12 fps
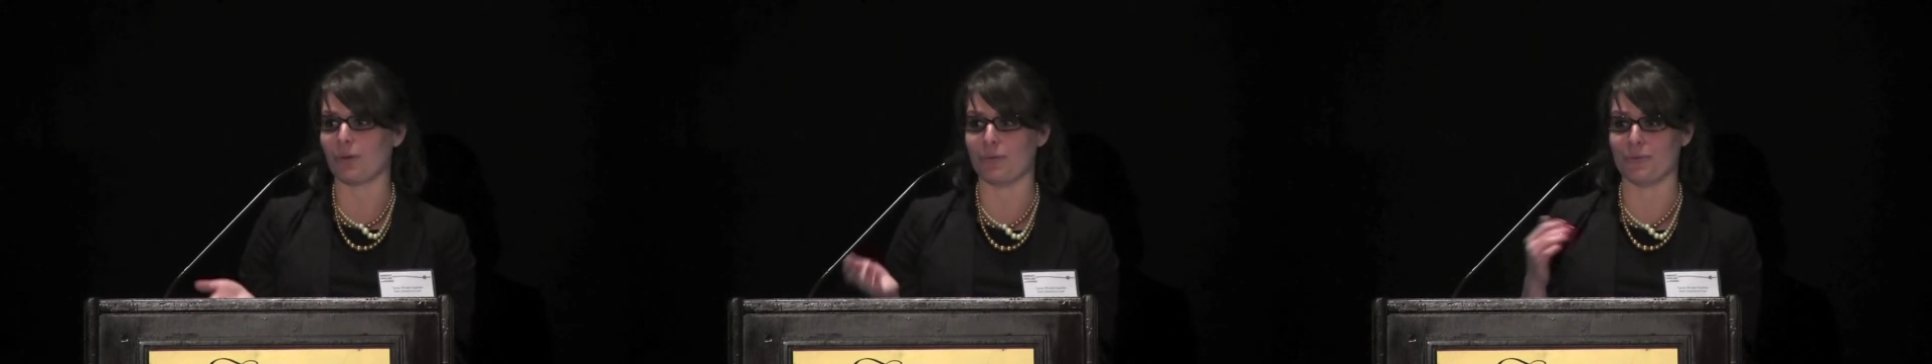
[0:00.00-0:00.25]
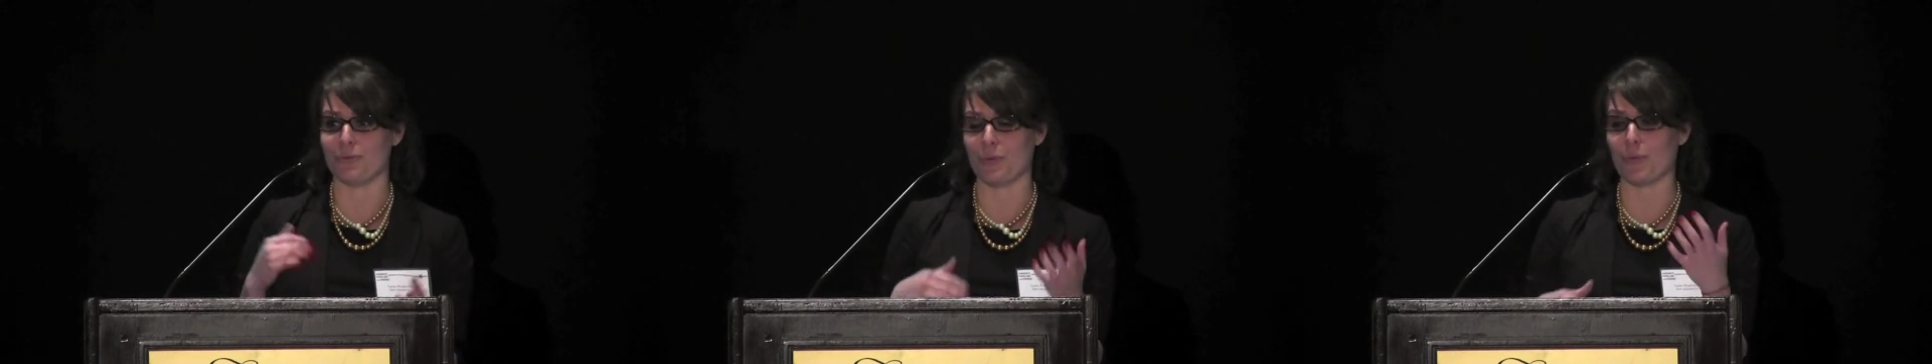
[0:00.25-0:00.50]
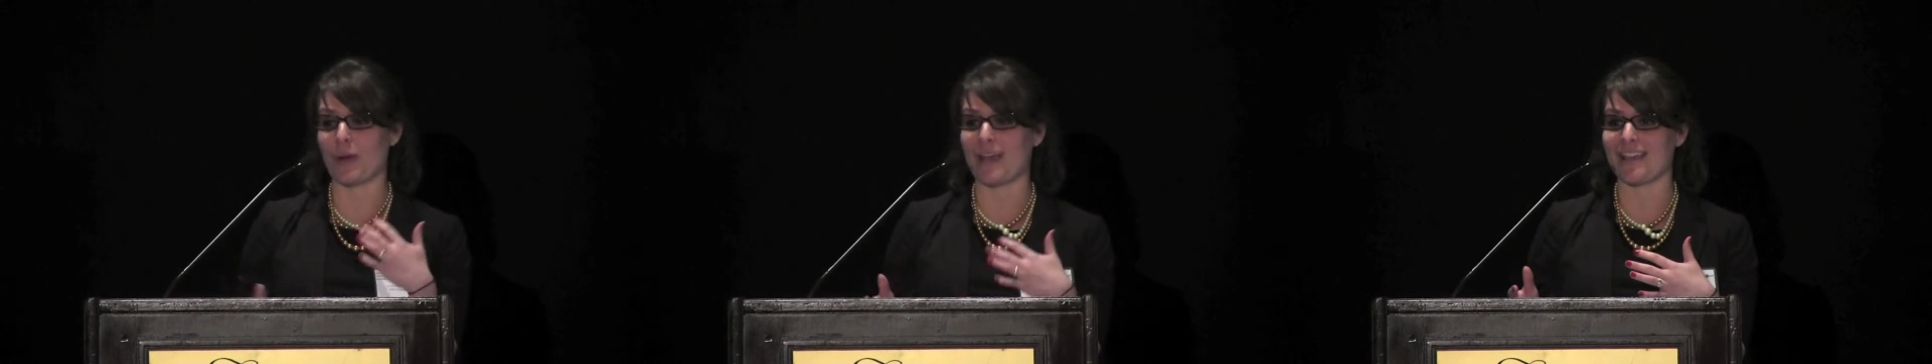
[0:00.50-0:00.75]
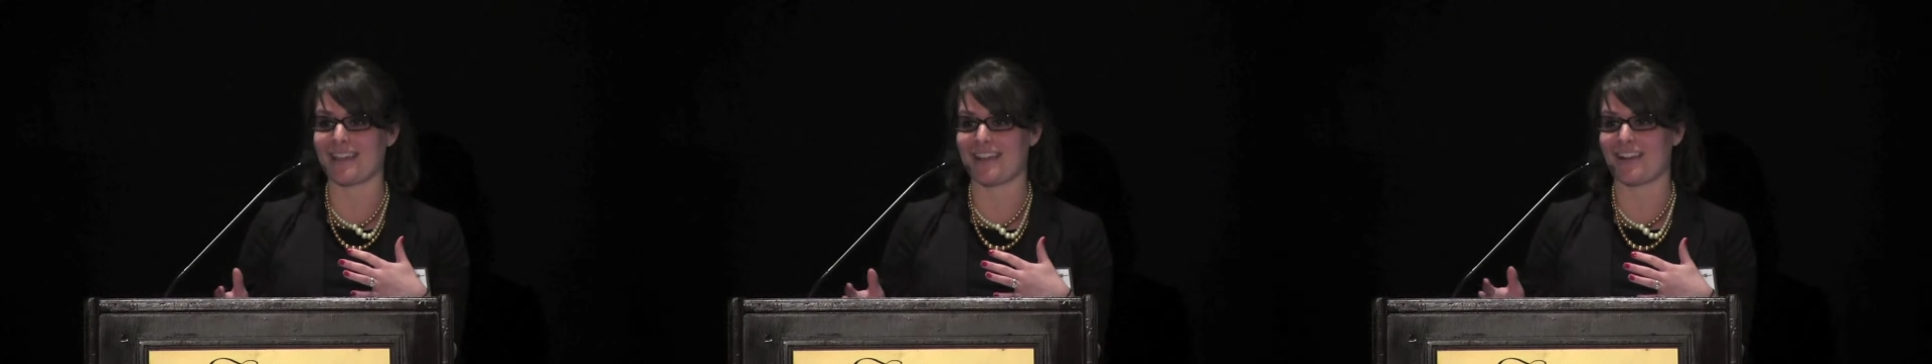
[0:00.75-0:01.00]
who
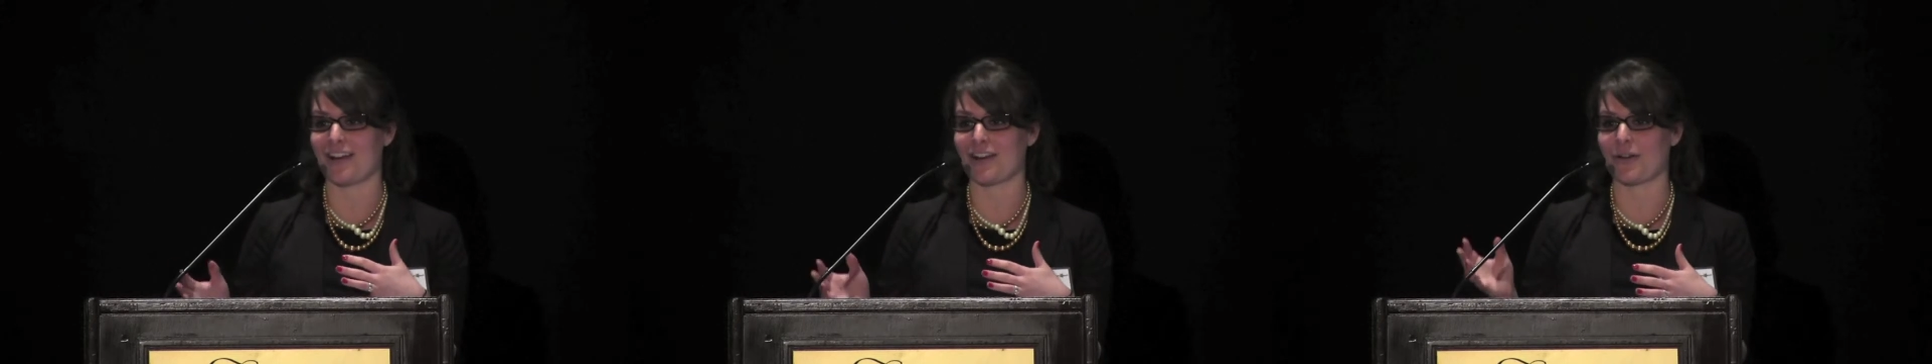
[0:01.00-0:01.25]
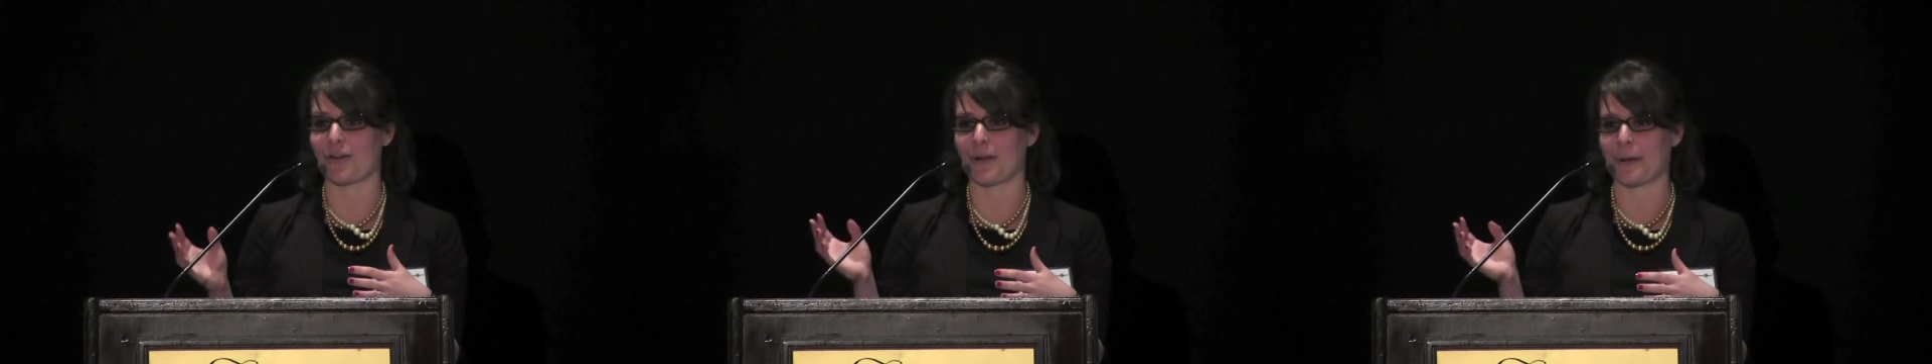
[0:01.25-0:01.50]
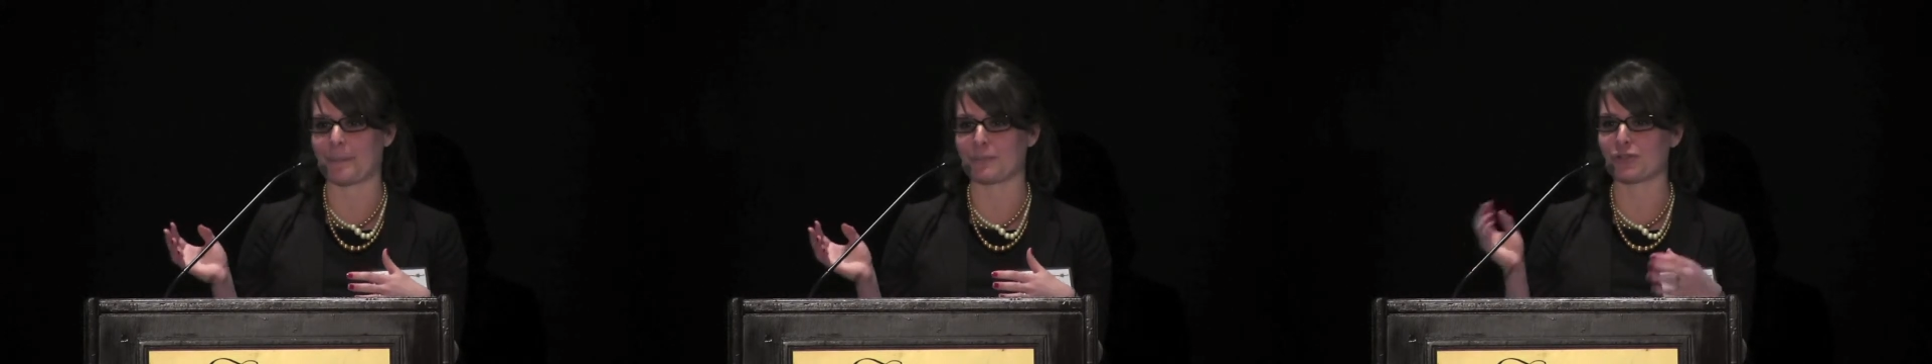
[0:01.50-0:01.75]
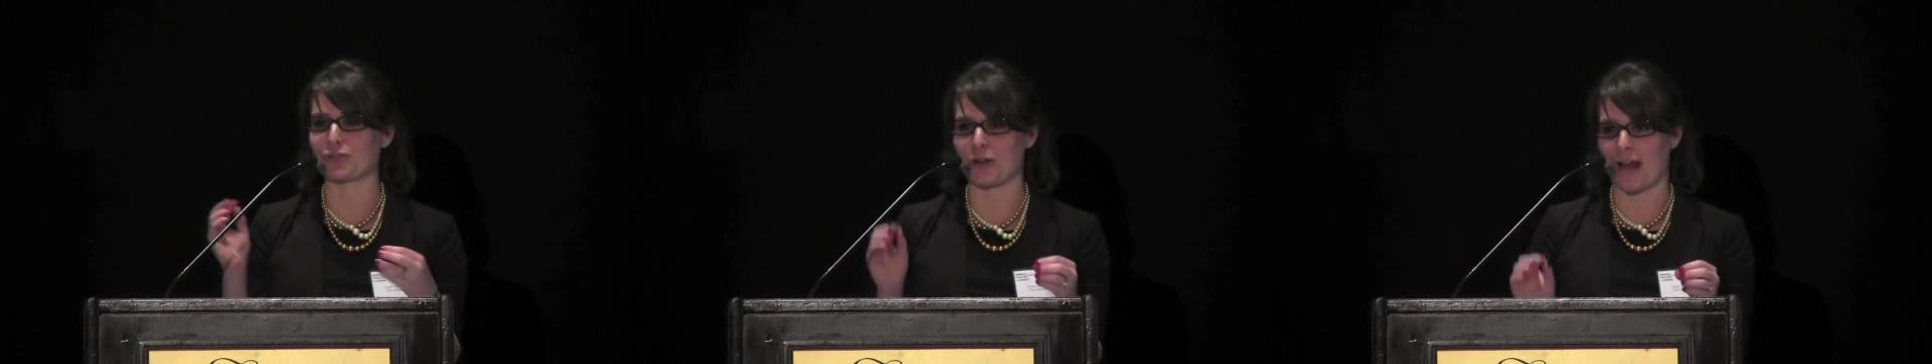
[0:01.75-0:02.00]
weigh in on
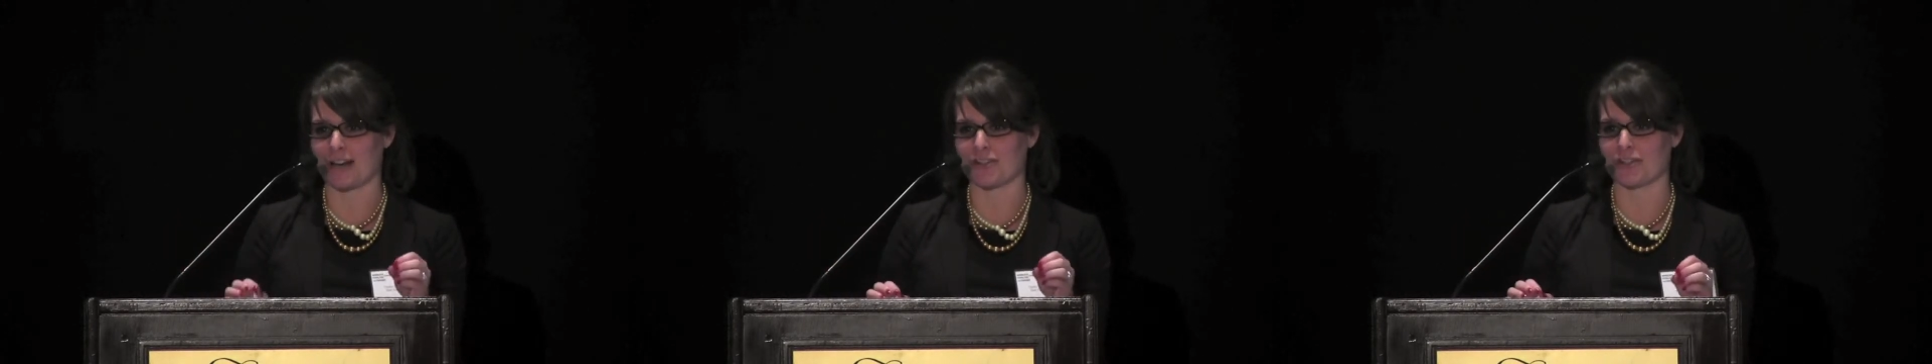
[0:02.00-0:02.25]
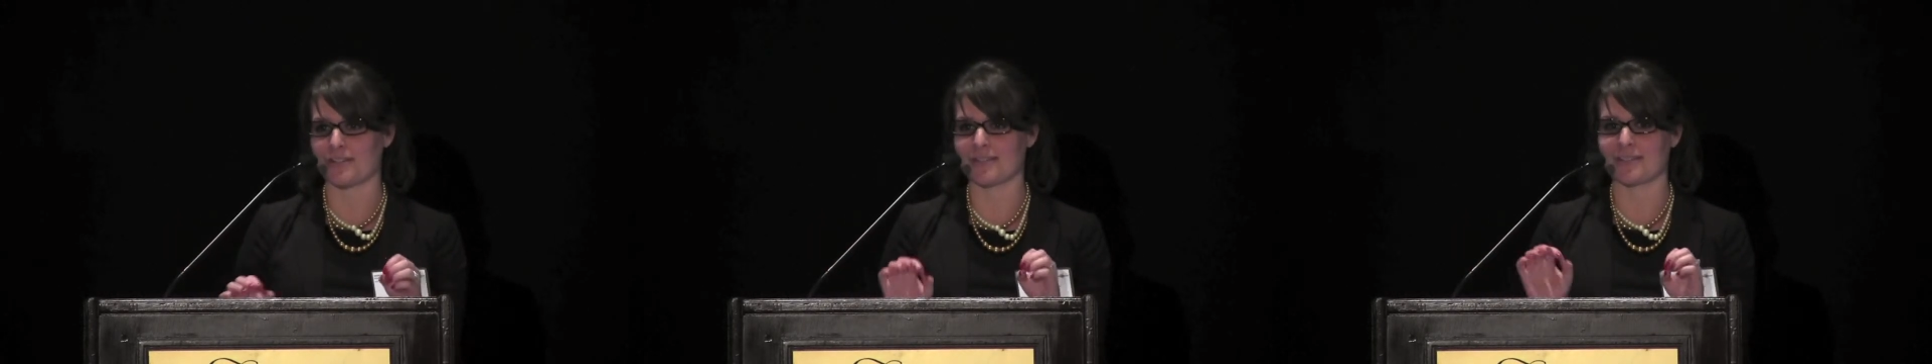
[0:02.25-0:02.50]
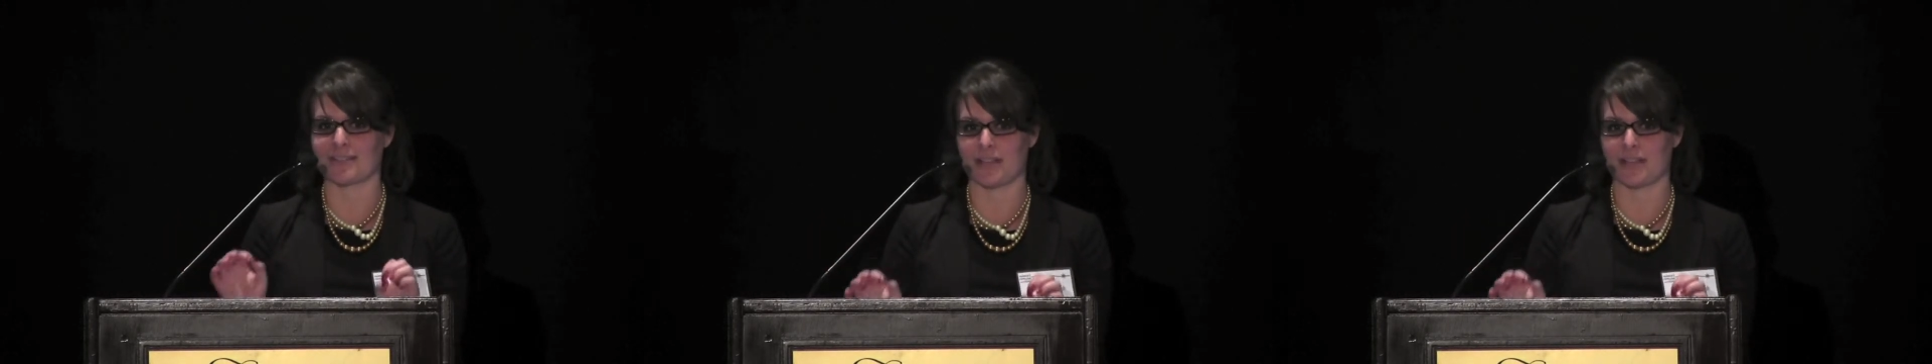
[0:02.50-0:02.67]
strategies to